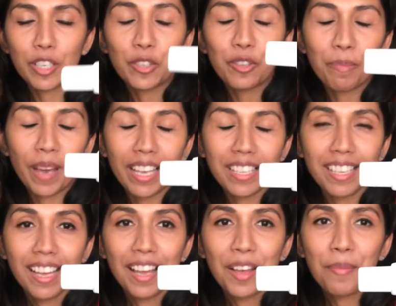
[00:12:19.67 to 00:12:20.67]
Toothpaste.
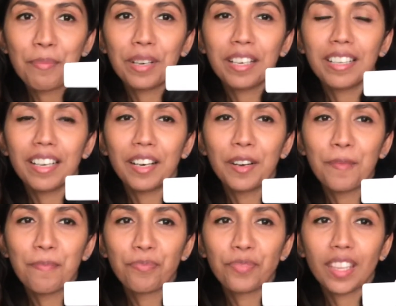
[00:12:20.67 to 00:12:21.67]
But
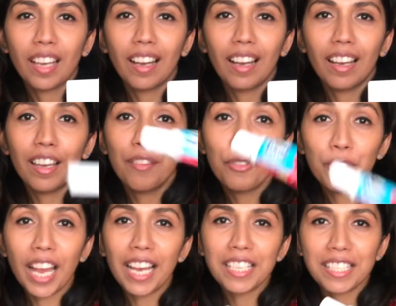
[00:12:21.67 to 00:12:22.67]
if you
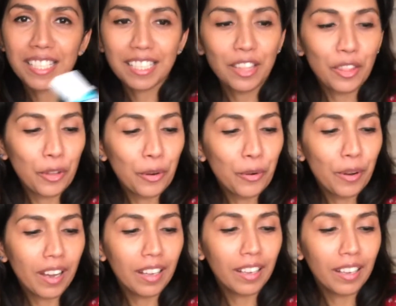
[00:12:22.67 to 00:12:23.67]
guys know
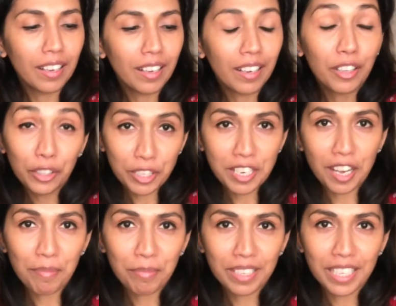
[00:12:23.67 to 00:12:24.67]
a good
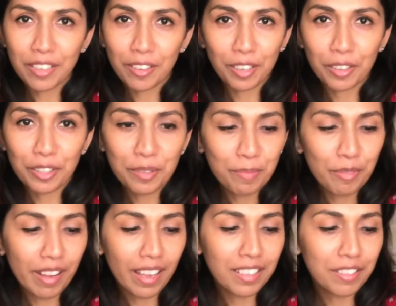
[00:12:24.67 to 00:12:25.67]
company or a good
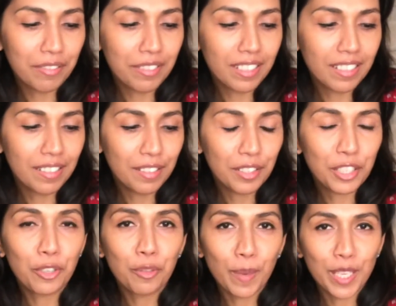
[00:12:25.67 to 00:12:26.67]
brand of
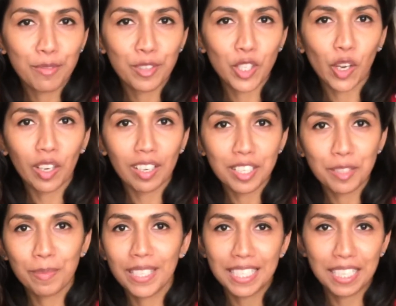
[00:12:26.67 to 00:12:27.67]
toothpaste for toddlers,
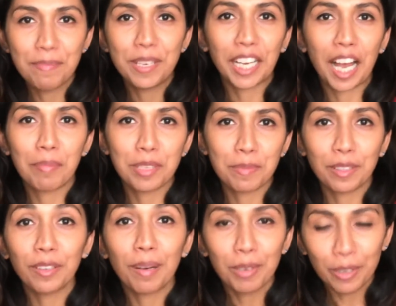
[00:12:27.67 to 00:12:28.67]
please leave me a comment
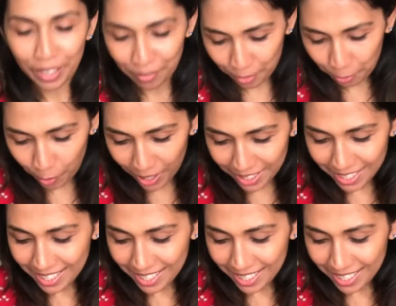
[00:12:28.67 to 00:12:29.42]
below. I'm looking for one.